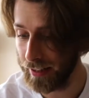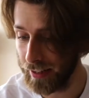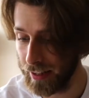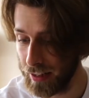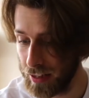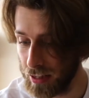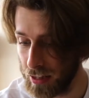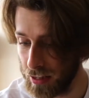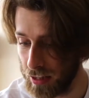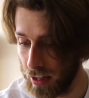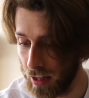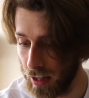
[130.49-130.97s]

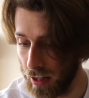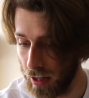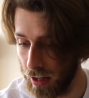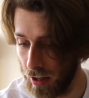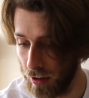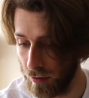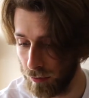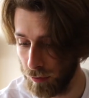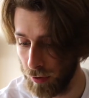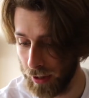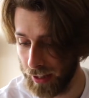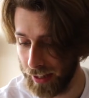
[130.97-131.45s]
This is
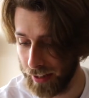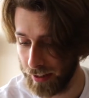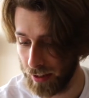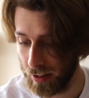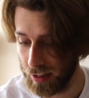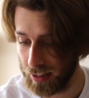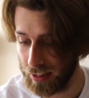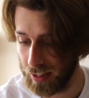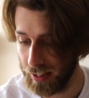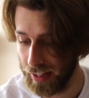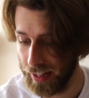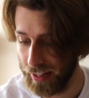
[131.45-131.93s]
a really
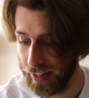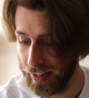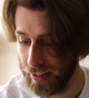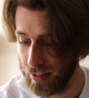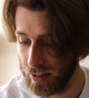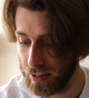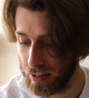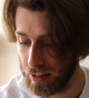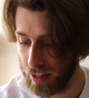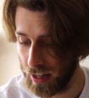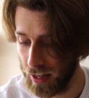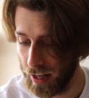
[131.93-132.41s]
nice
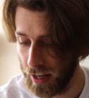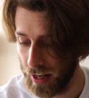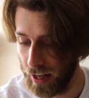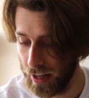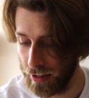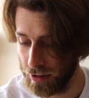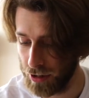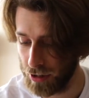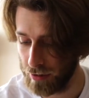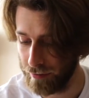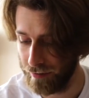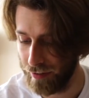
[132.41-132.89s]
lens,
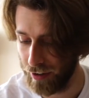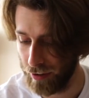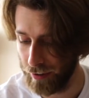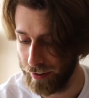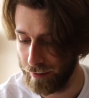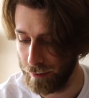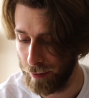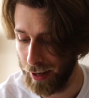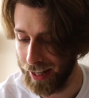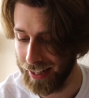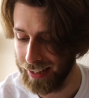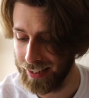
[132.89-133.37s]
just very
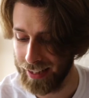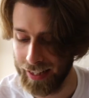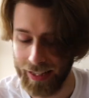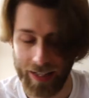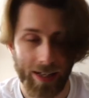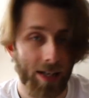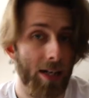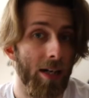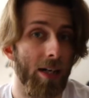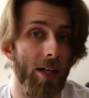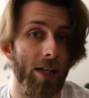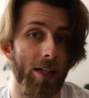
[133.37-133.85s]
weighty.